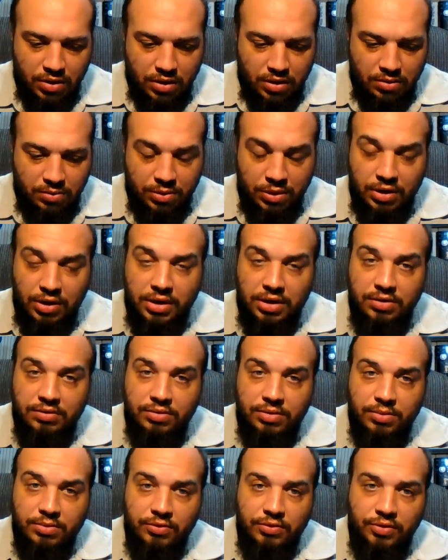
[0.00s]
and believe
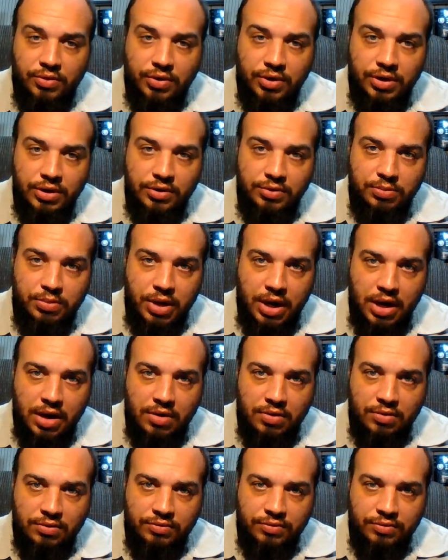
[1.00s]
Him for His power,